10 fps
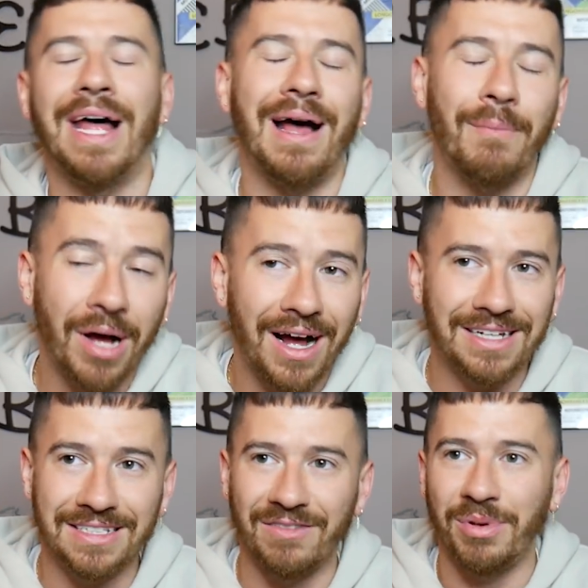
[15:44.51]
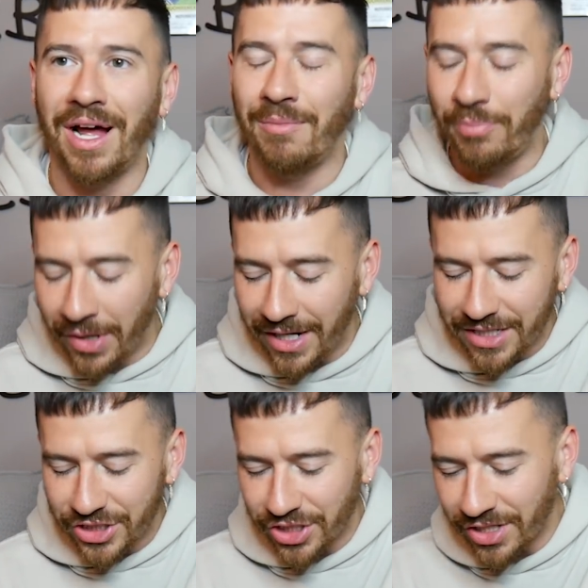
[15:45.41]
not positive, but I'm
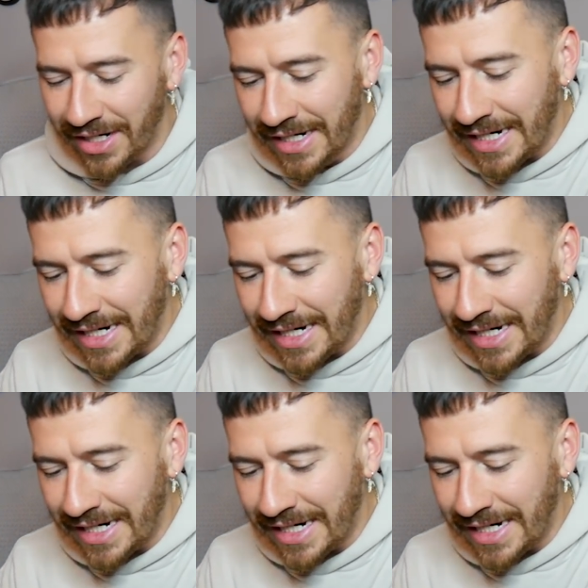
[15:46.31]
pretty sure